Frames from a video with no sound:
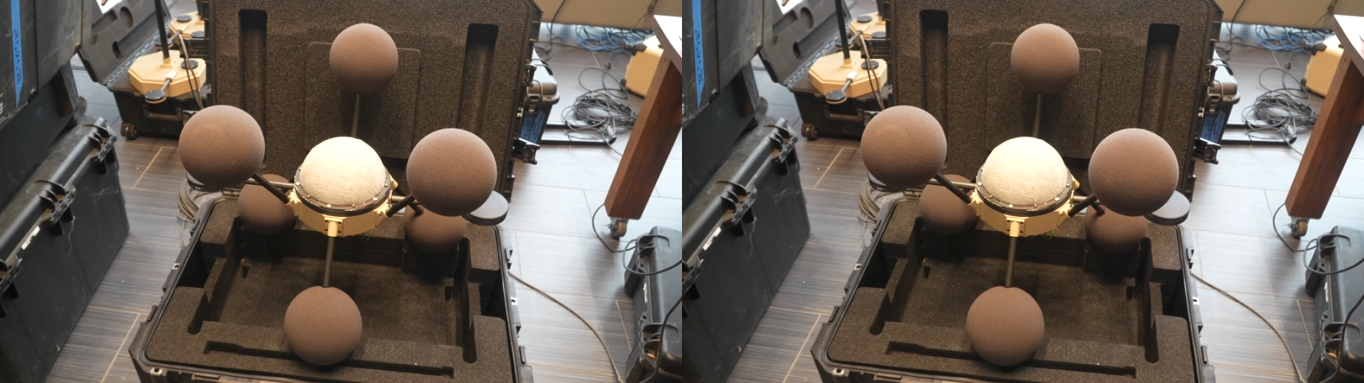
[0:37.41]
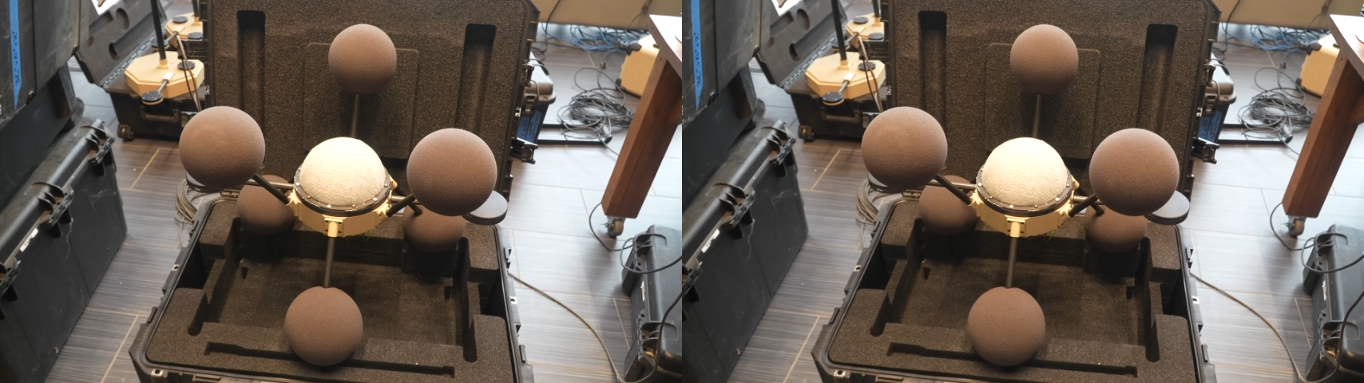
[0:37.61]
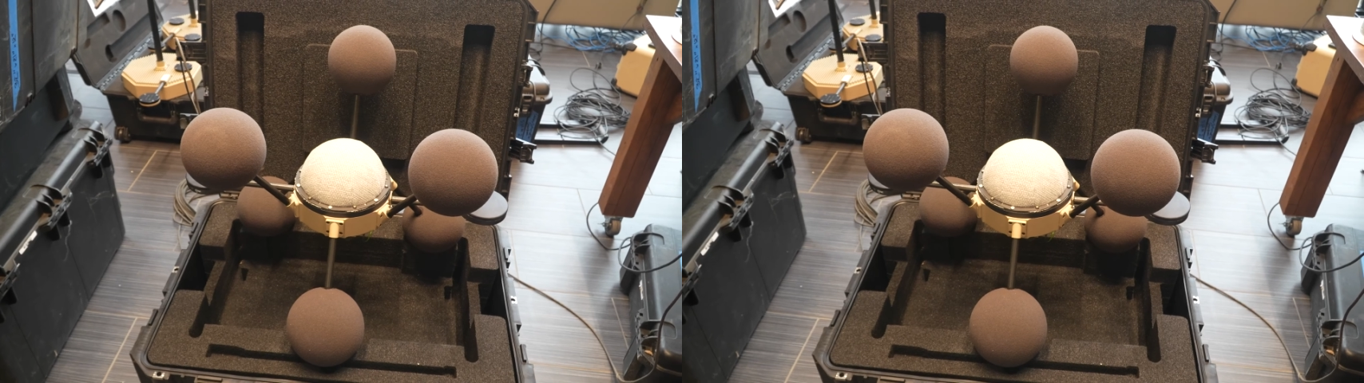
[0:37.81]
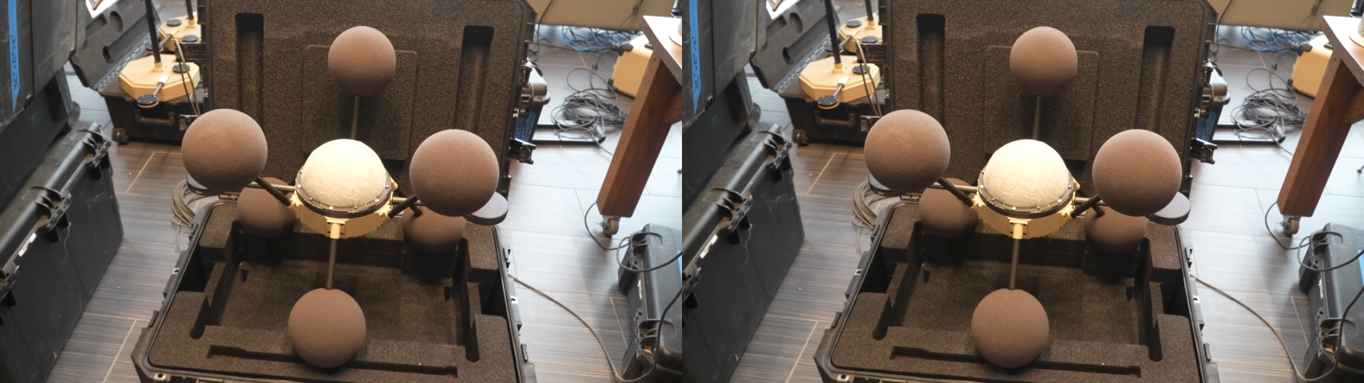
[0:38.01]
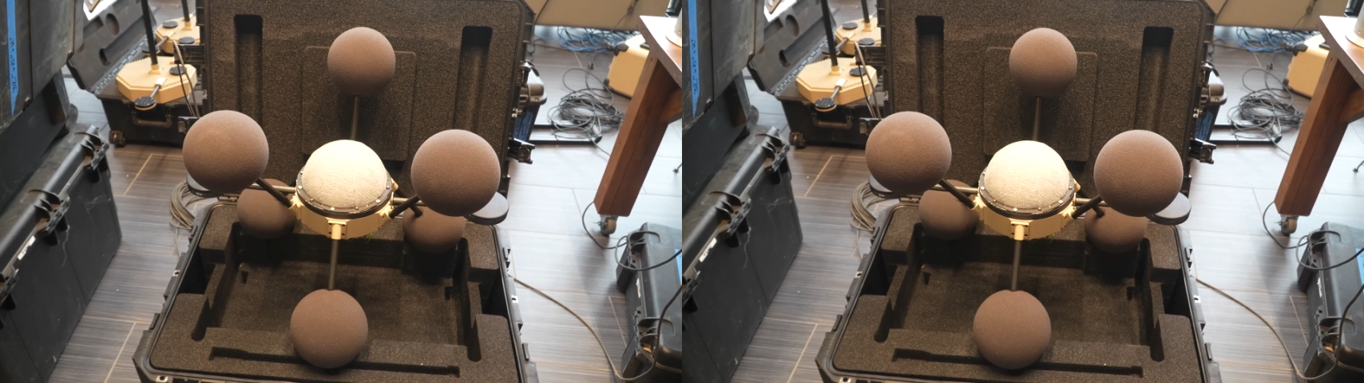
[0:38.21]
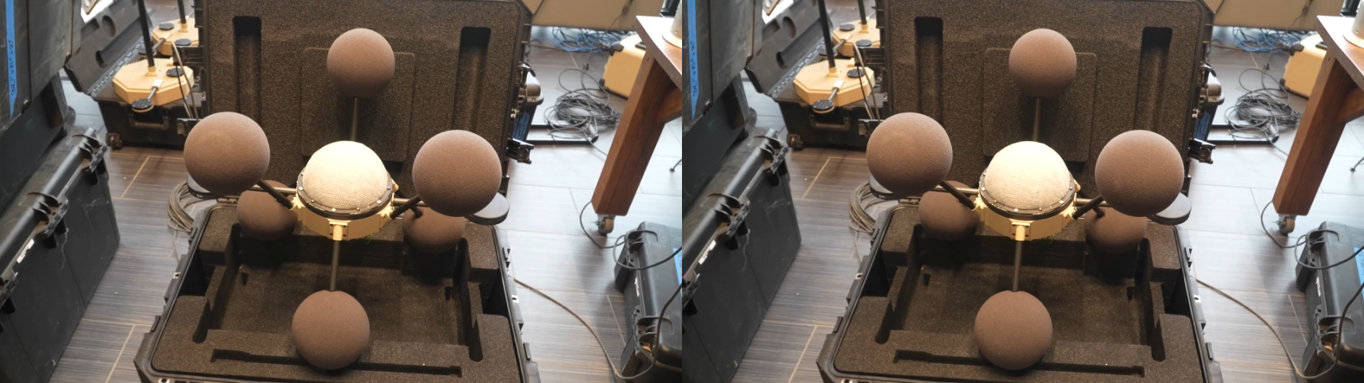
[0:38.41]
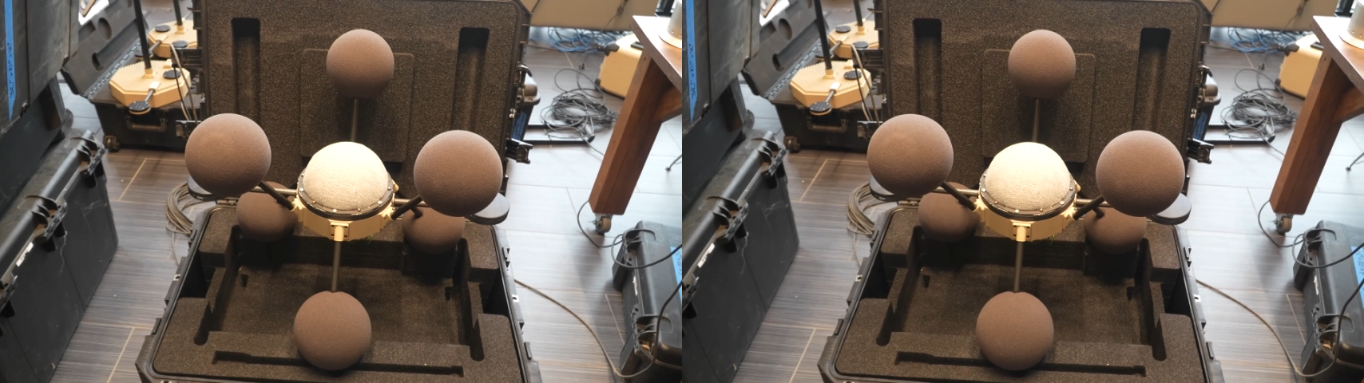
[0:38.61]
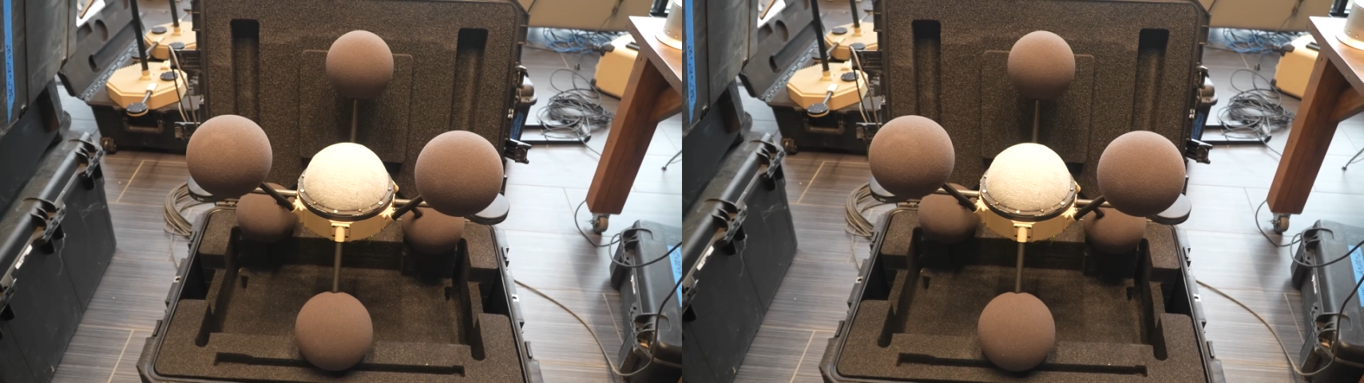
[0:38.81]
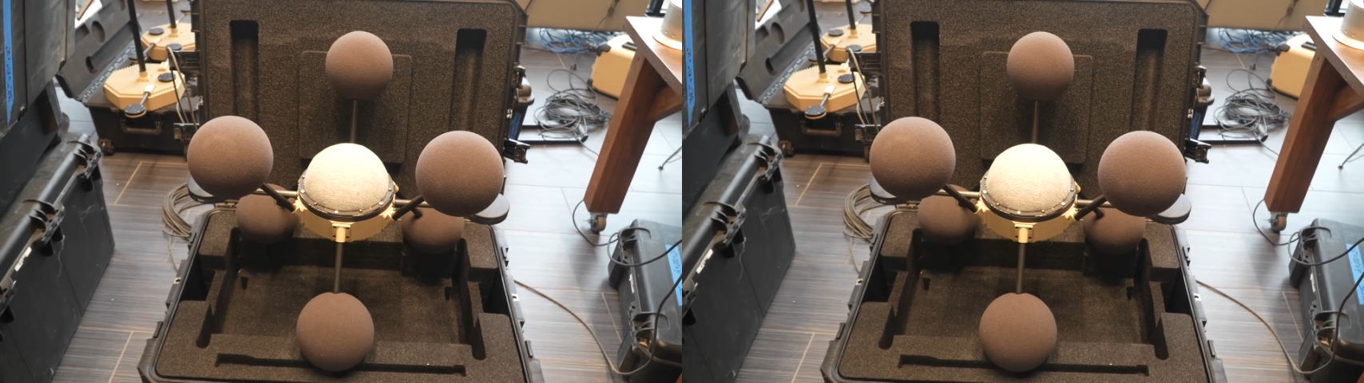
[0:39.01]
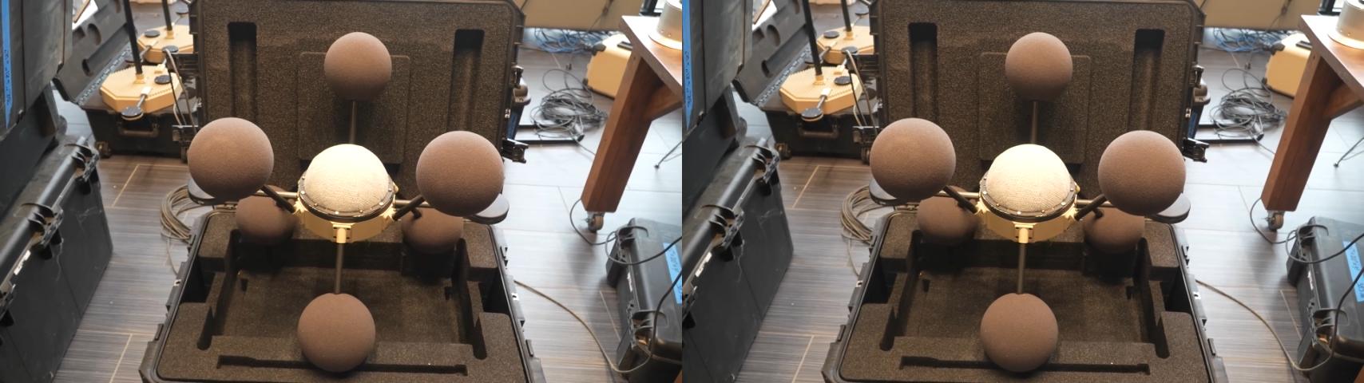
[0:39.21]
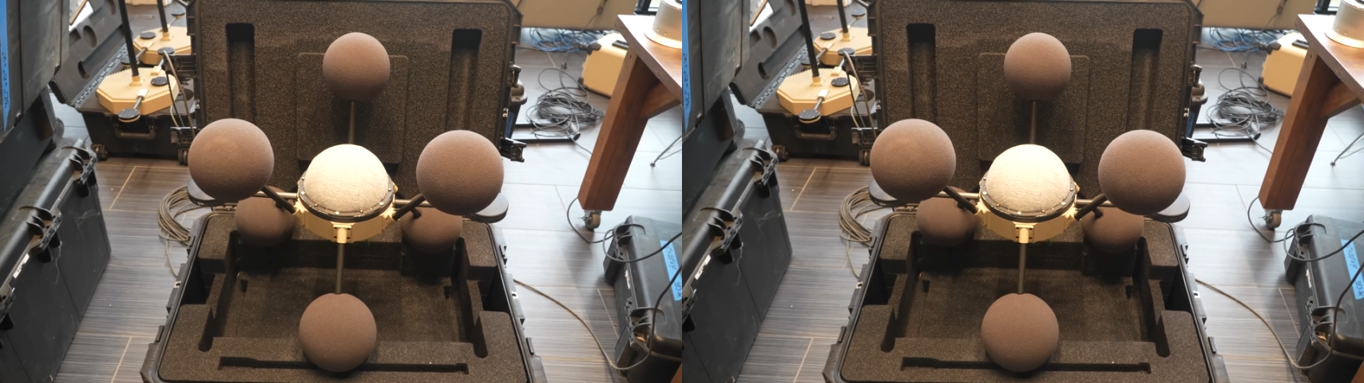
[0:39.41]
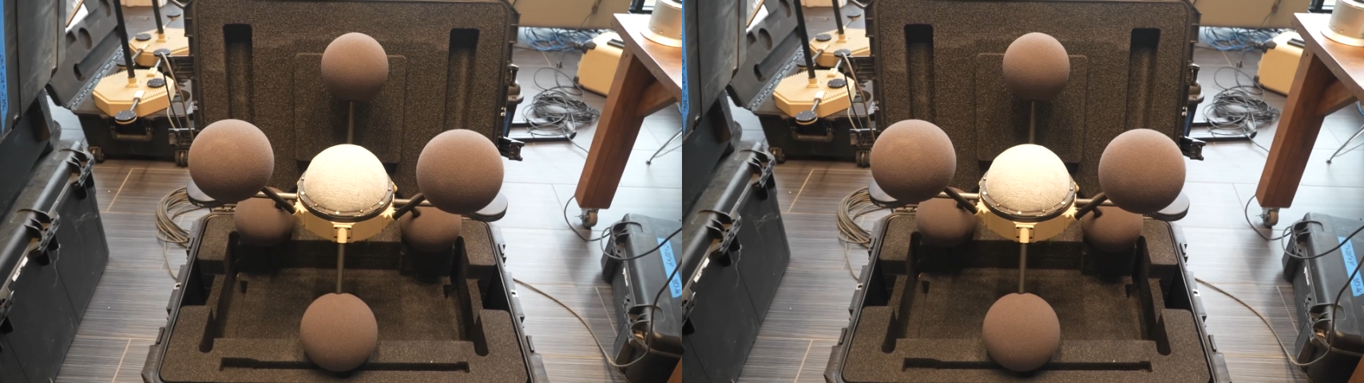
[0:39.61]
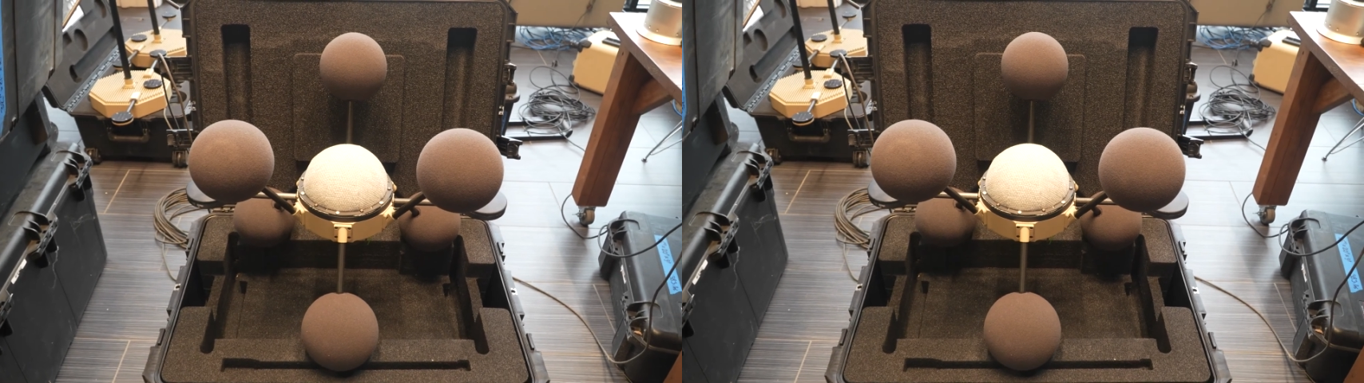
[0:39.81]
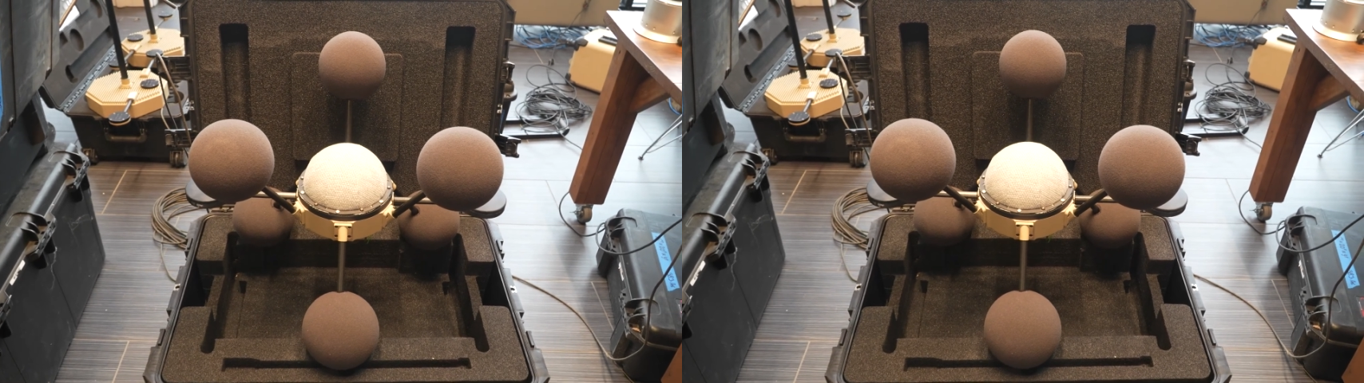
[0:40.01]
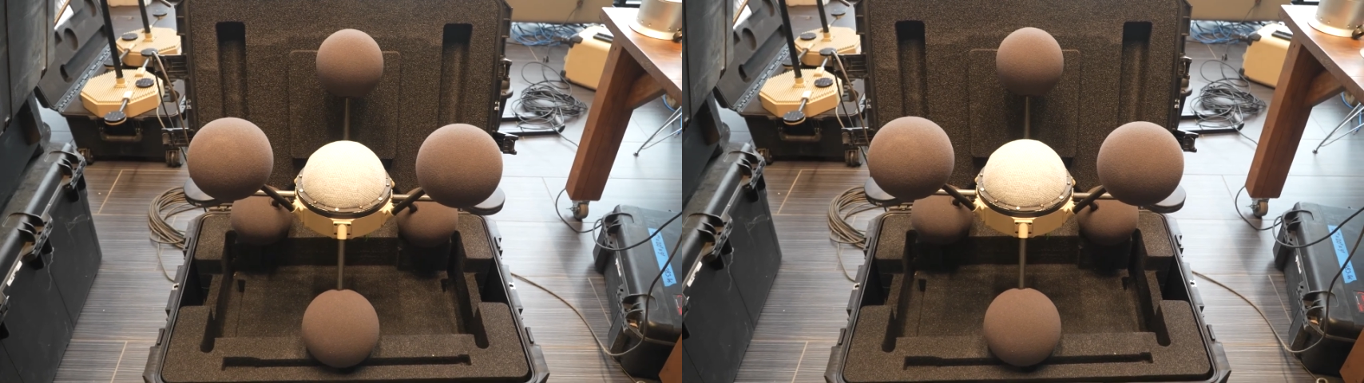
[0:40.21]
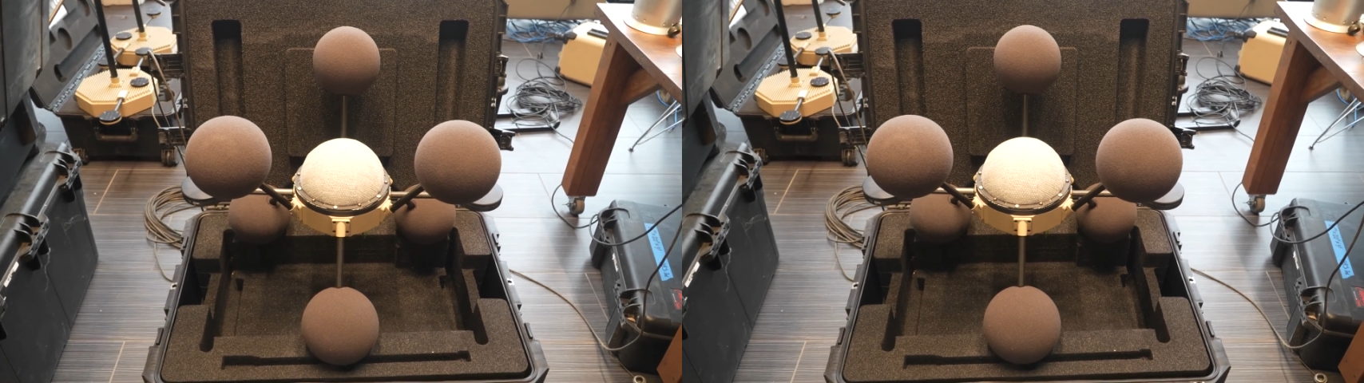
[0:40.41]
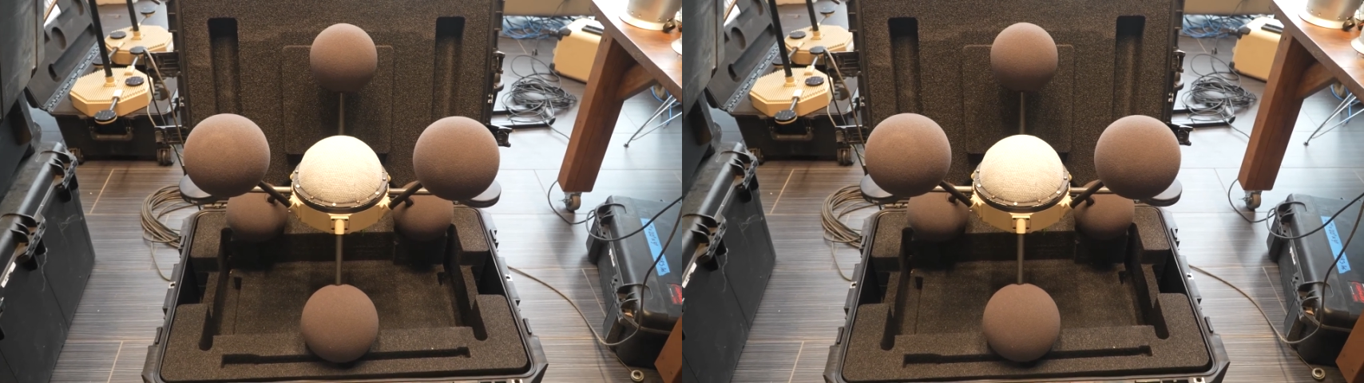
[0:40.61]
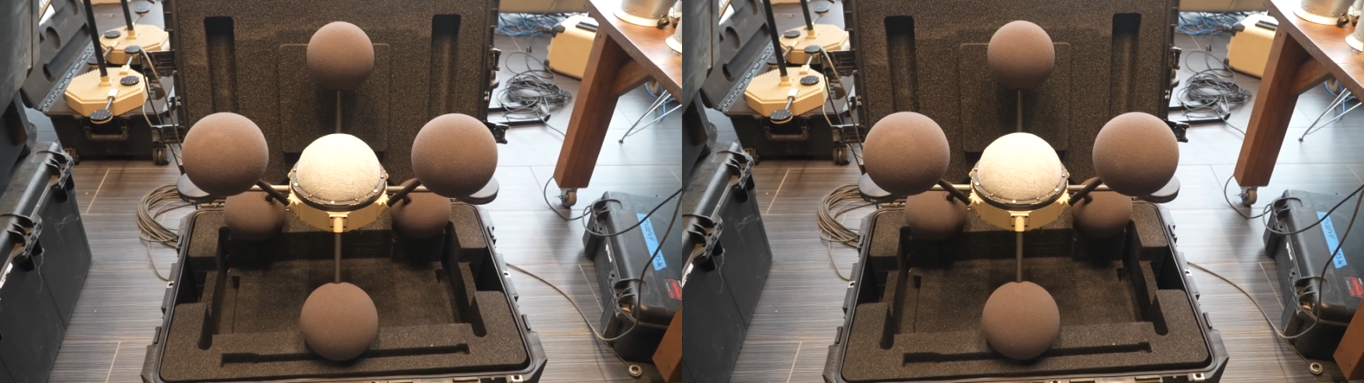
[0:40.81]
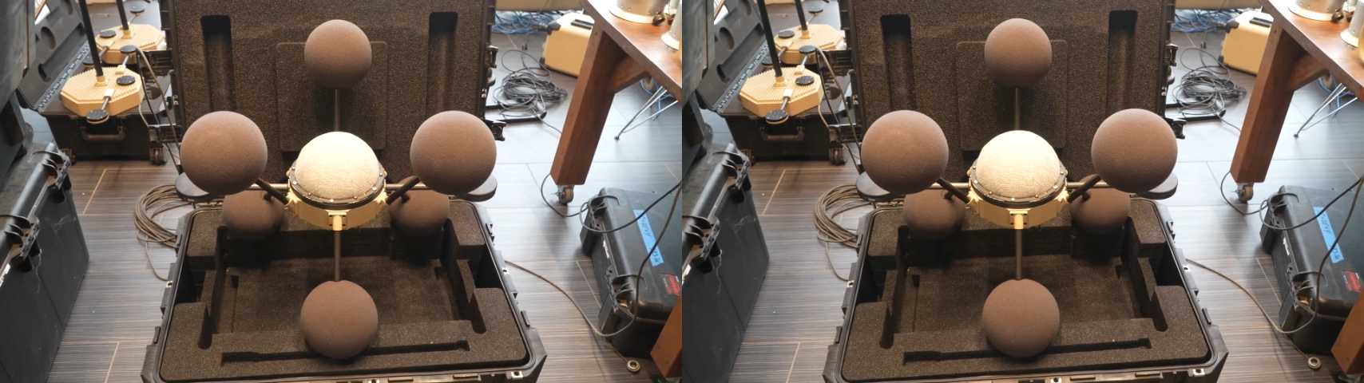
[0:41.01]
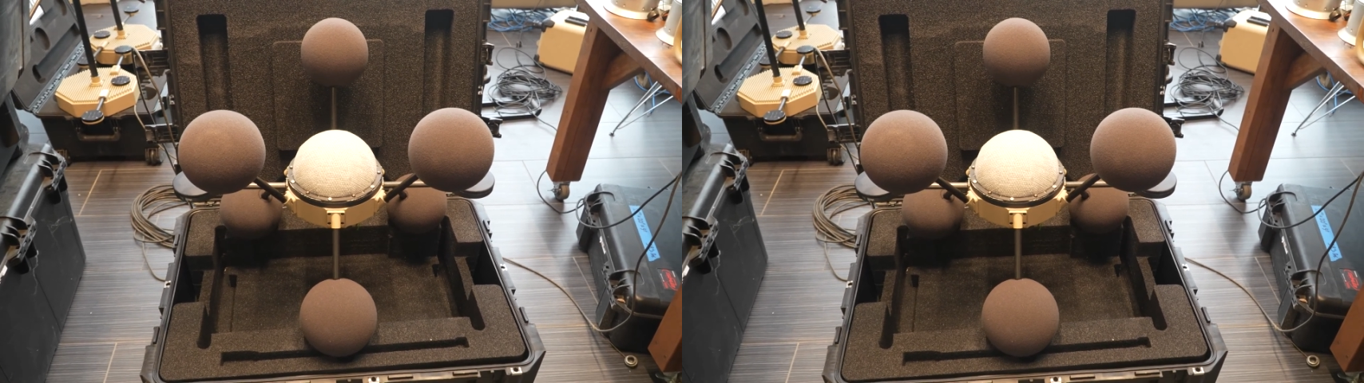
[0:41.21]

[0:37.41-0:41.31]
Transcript: (no speaker visible)